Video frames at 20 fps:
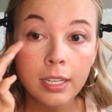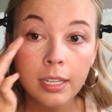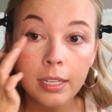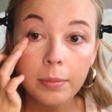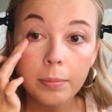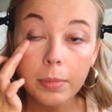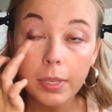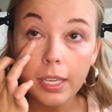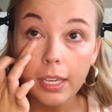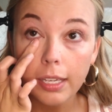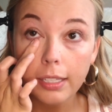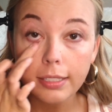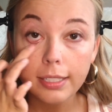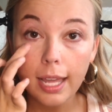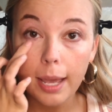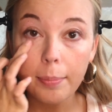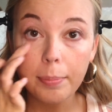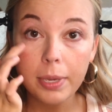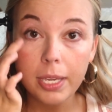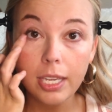because
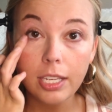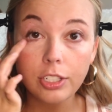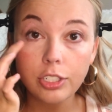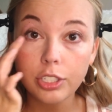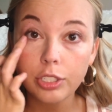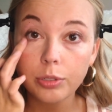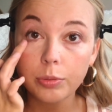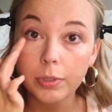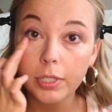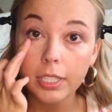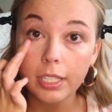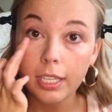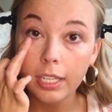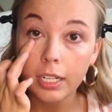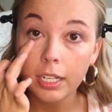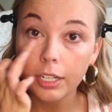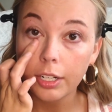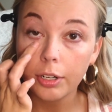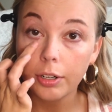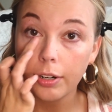that peach is really
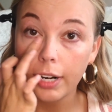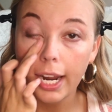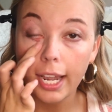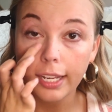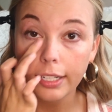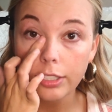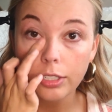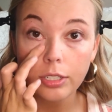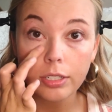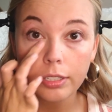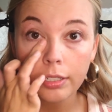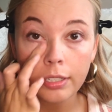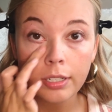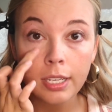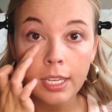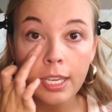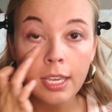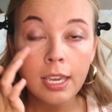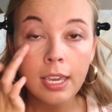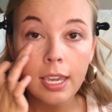gonna correct
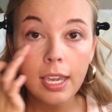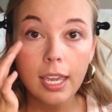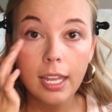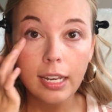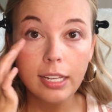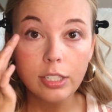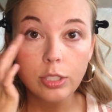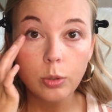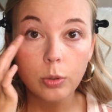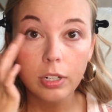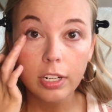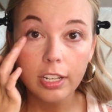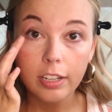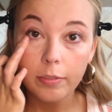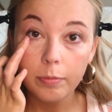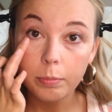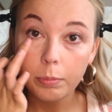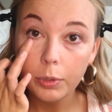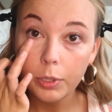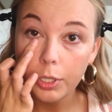any sort
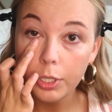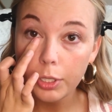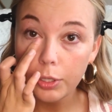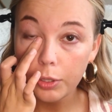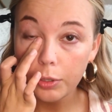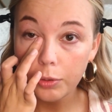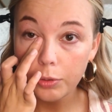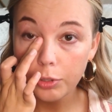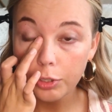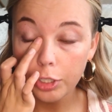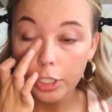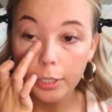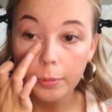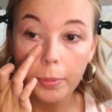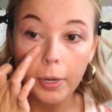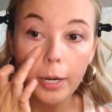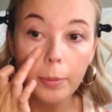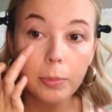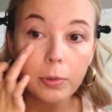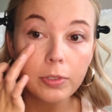of blues or
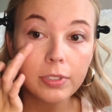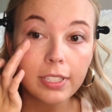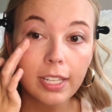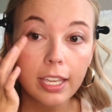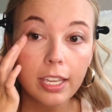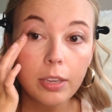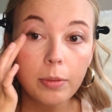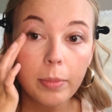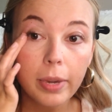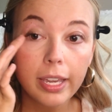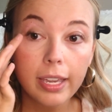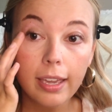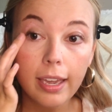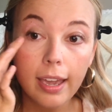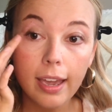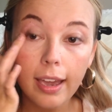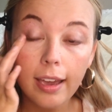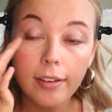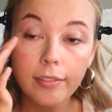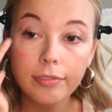purples that you might
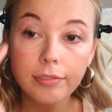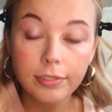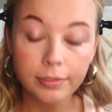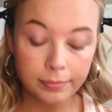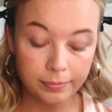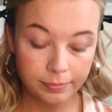have.